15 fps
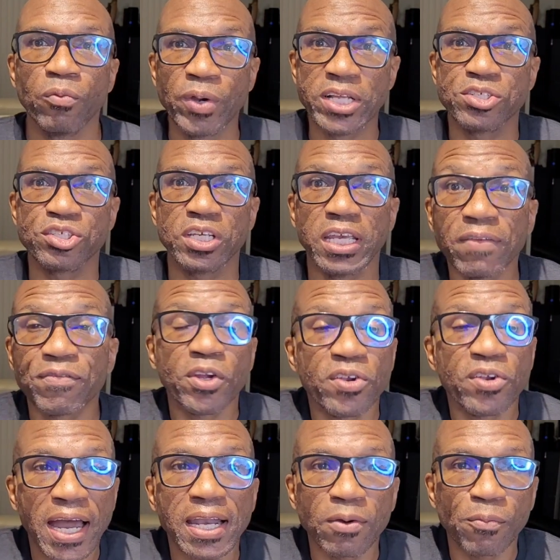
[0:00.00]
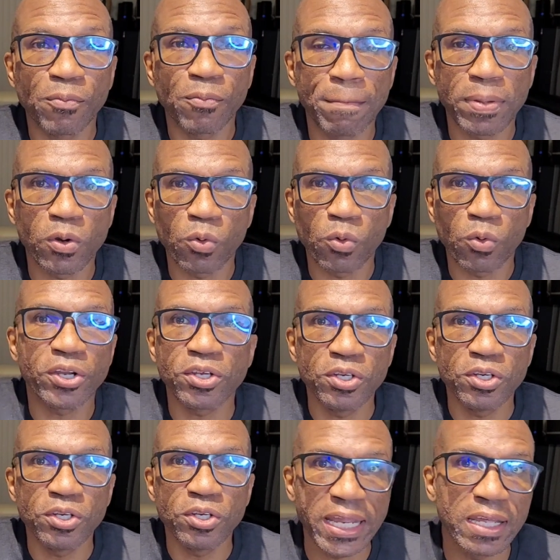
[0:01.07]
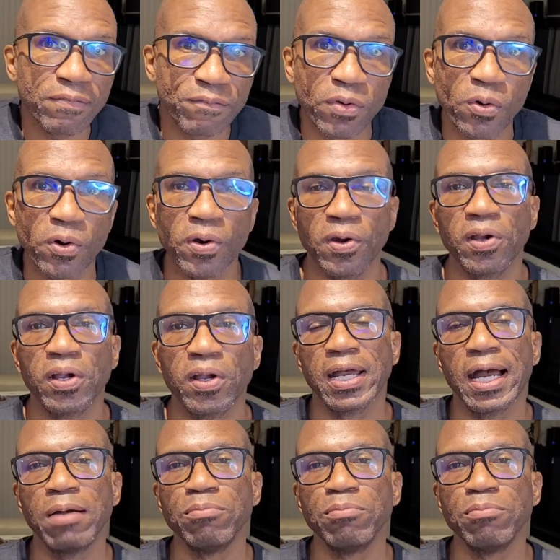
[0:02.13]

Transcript: which, if you're not a member, what are you waiting for?